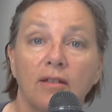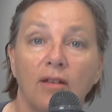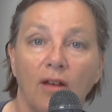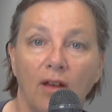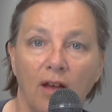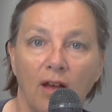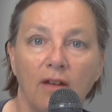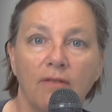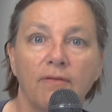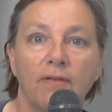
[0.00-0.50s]

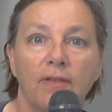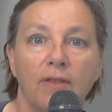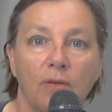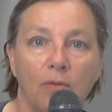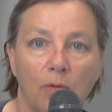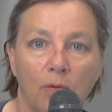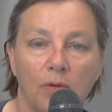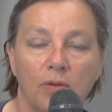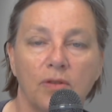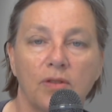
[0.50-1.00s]
off of the
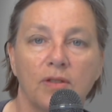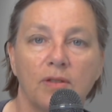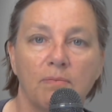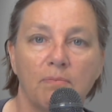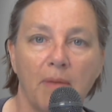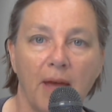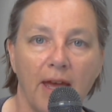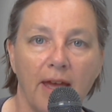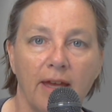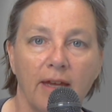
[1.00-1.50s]
horse's
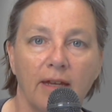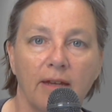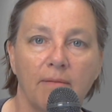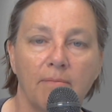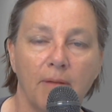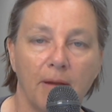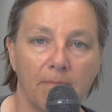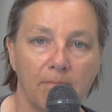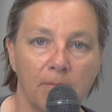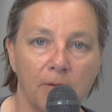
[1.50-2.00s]
back
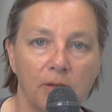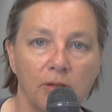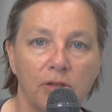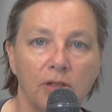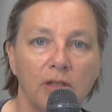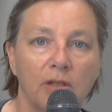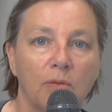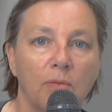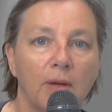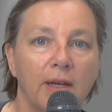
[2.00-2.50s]
by
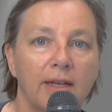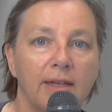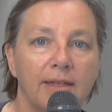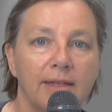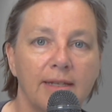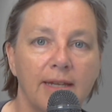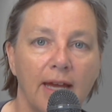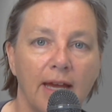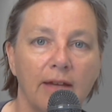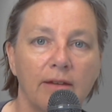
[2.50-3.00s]
pushing the
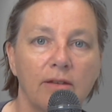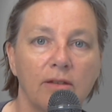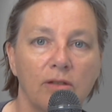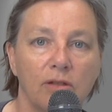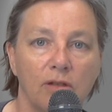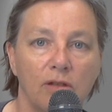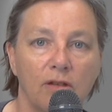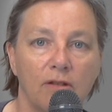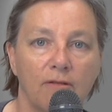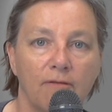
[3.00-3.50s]
weight down
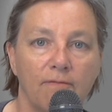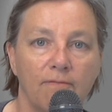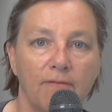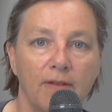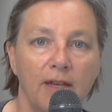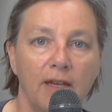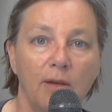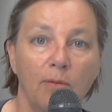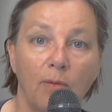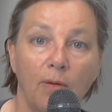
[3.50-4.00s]
into your
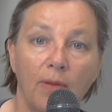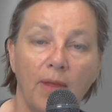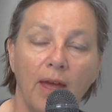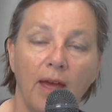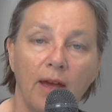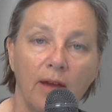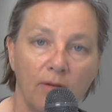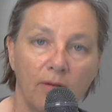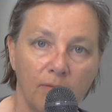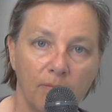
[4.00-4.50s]
feet
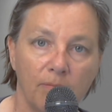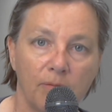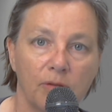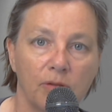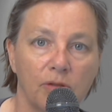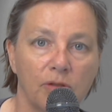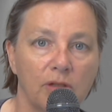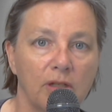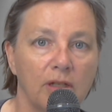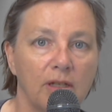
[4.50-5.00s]
without
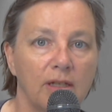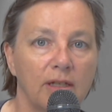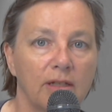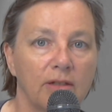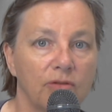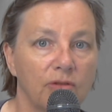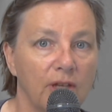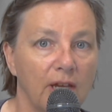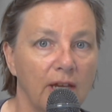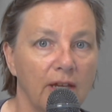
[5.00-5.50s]
pushing your
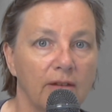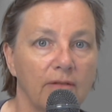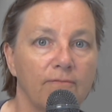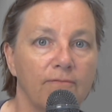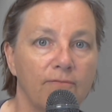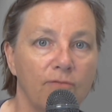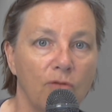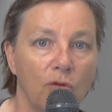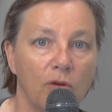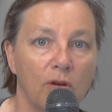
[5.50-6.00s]
heels down and
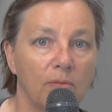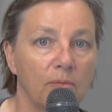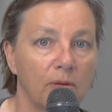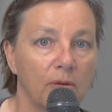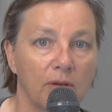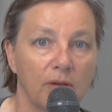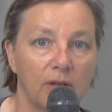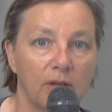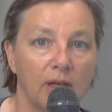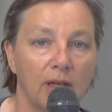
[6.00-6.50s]

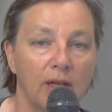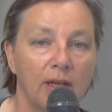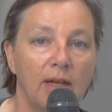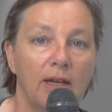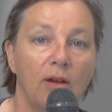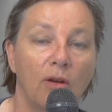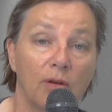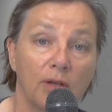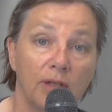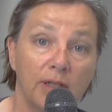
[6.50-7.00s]
forward
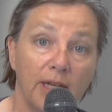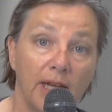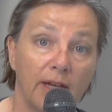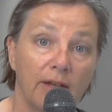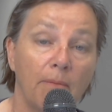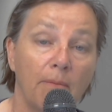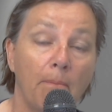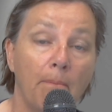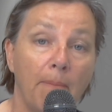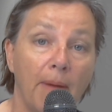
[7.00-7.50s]
or
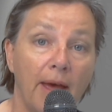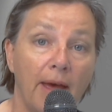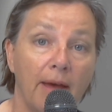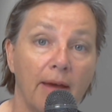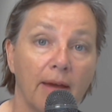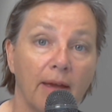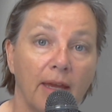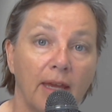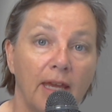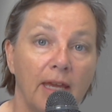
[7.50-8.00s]
down and
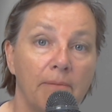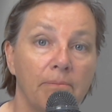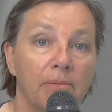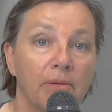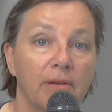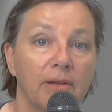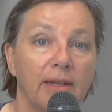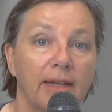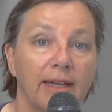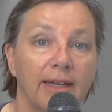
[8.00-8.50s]
back. Keep
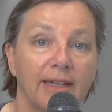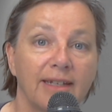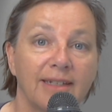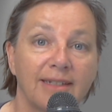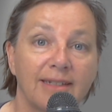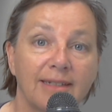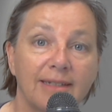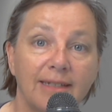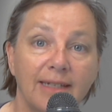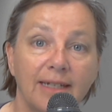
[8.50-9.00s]
your legs
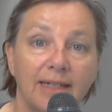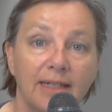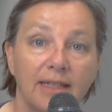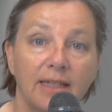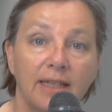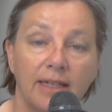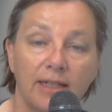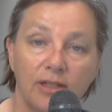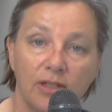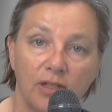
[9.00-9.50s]

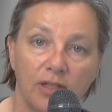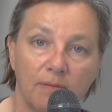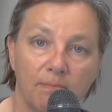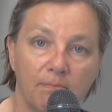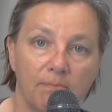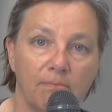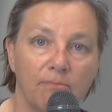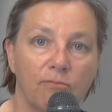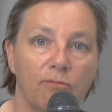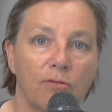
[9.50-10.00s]
still and just
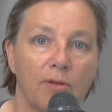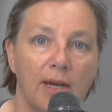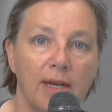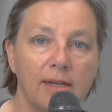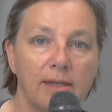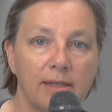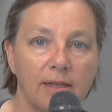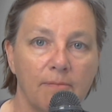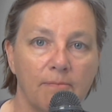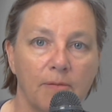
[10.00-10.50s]

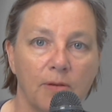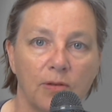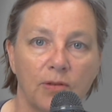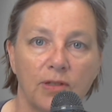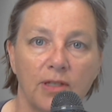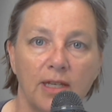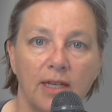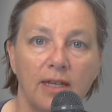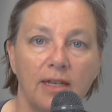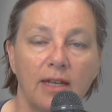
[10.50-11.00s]
raise up your
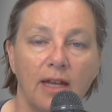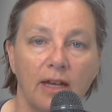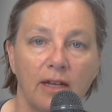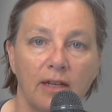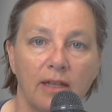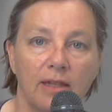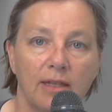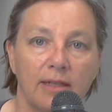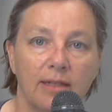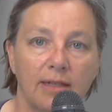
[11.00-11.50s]
seat out
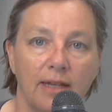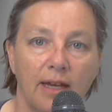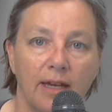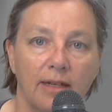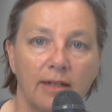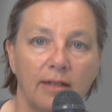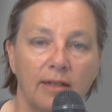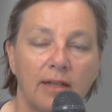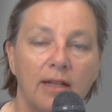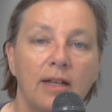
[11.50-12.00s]
of the
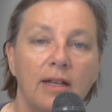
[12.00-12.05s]
saddle